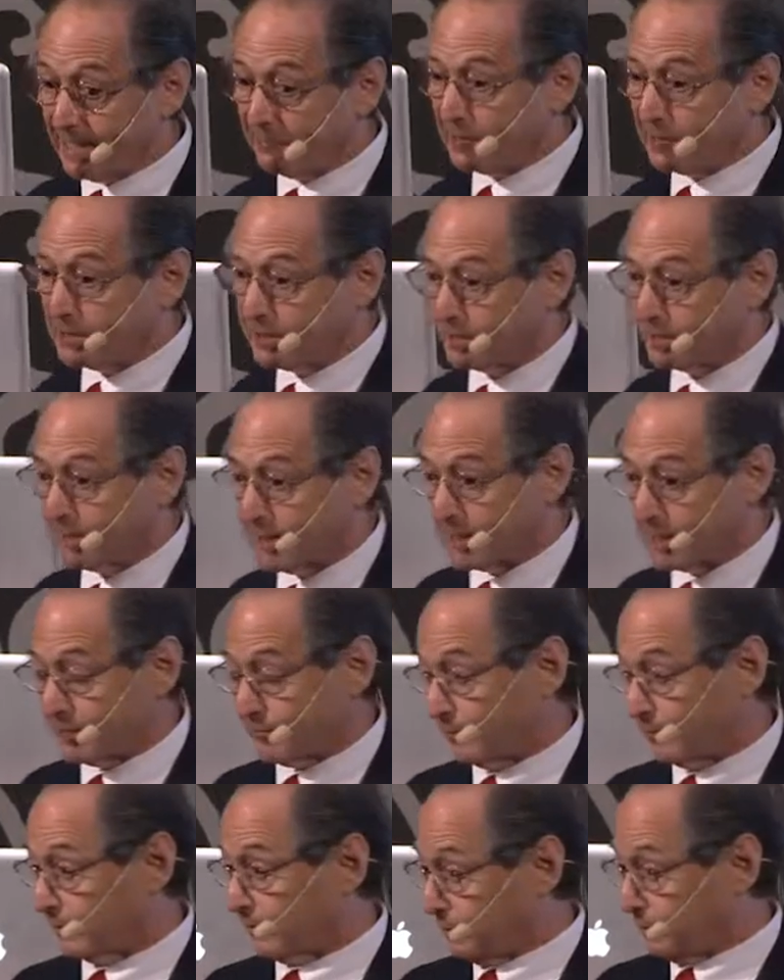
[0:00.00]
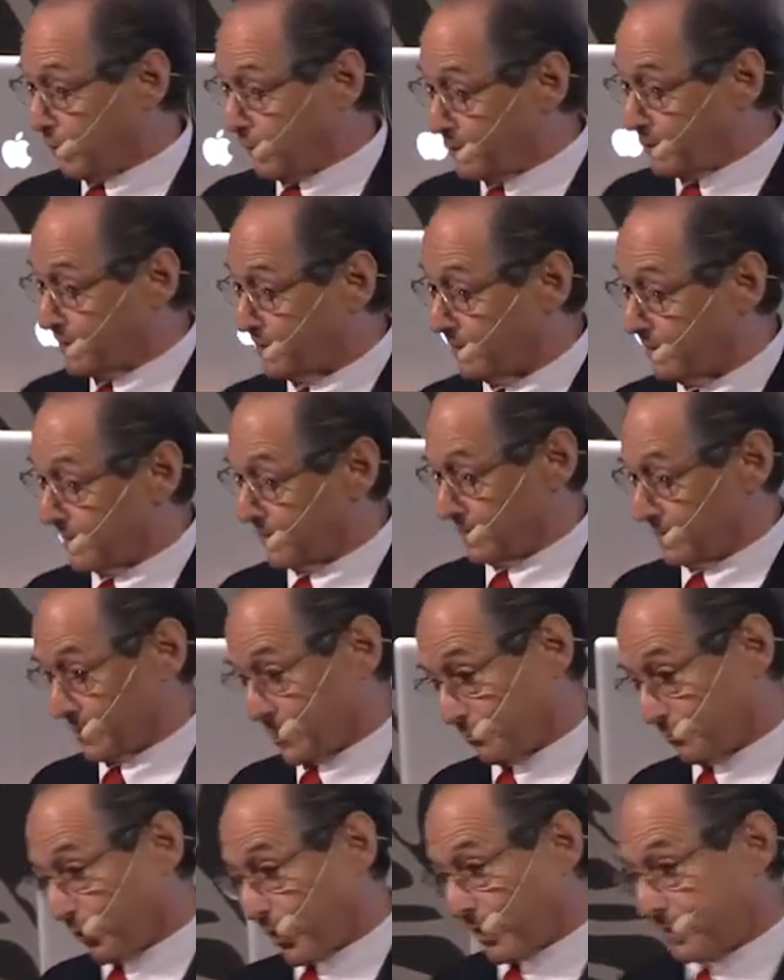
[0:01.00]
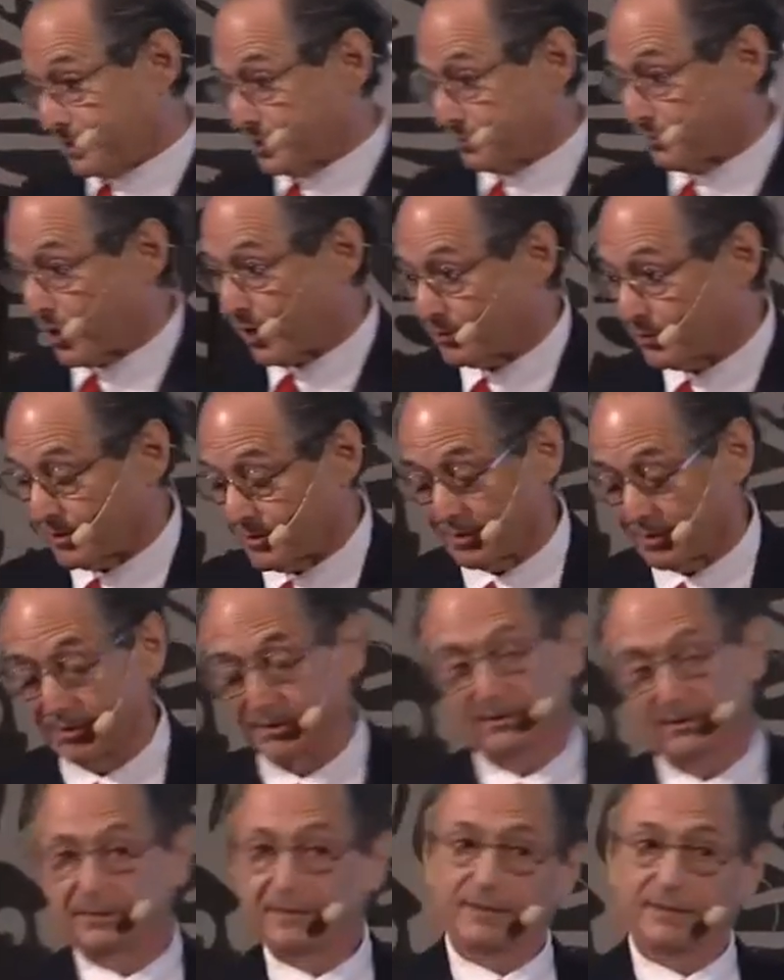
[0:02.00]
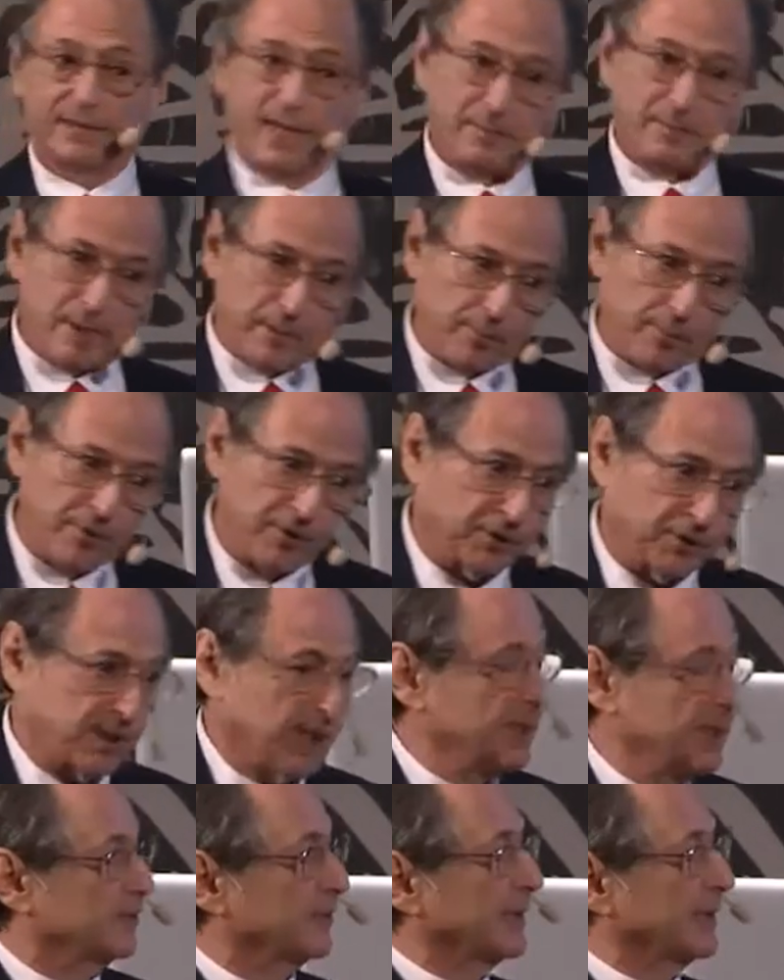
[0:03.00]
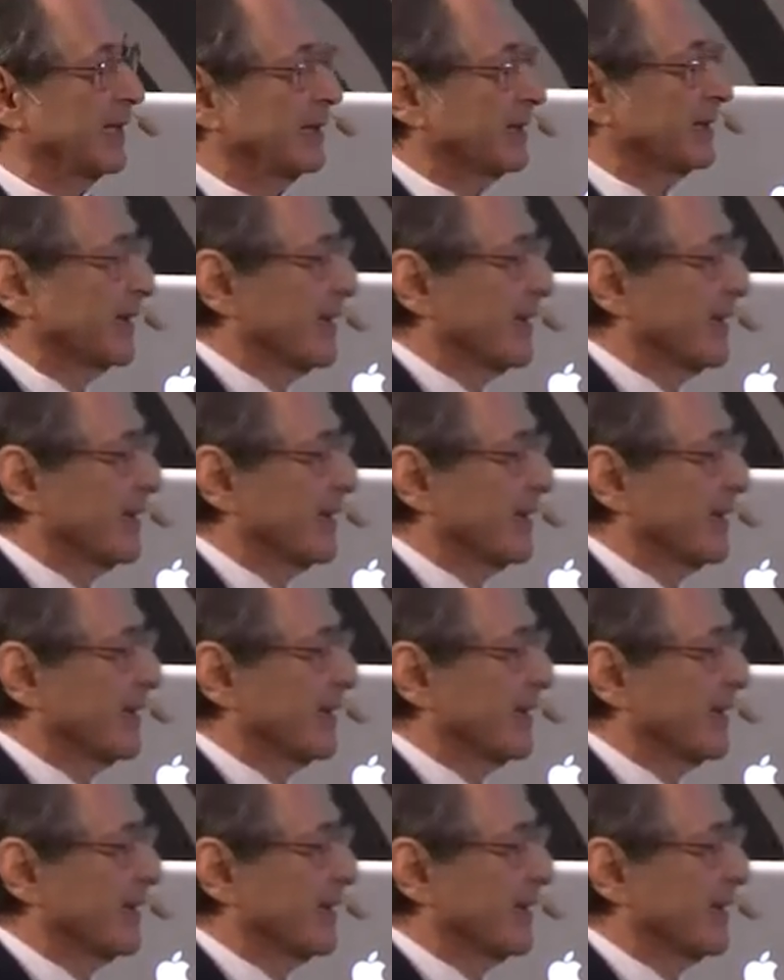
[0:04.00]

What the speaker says: every successful person there's a surprise spouse. And I apologize for that. In